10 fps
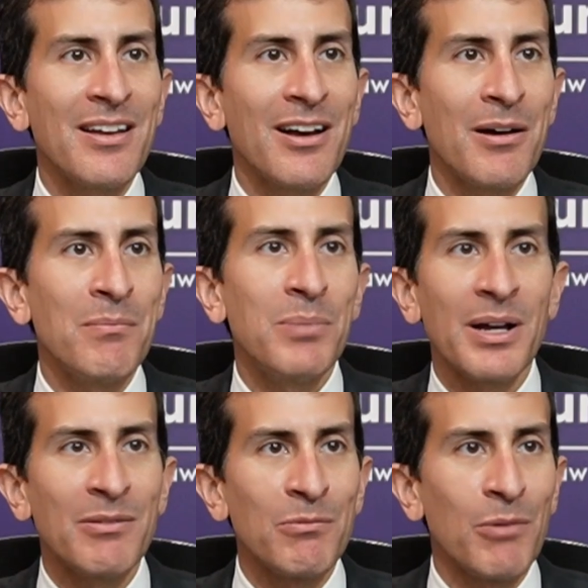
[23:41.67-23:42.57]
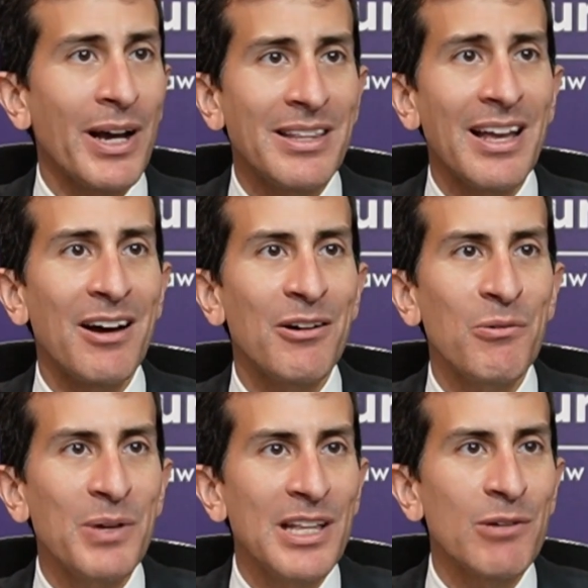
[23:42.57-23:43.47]
But right
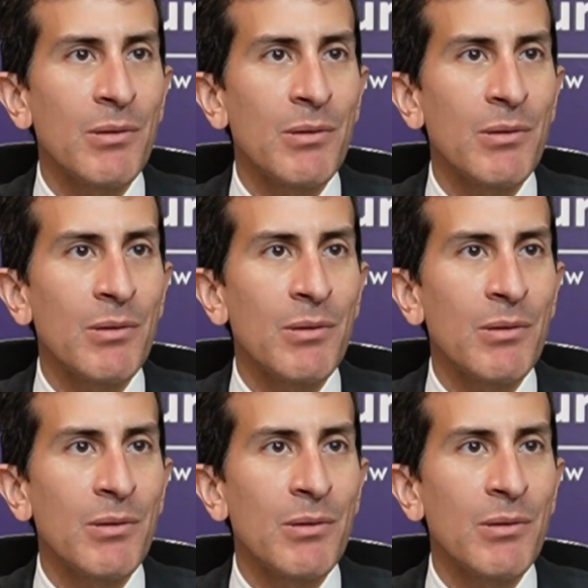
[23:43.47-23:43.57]
now we need to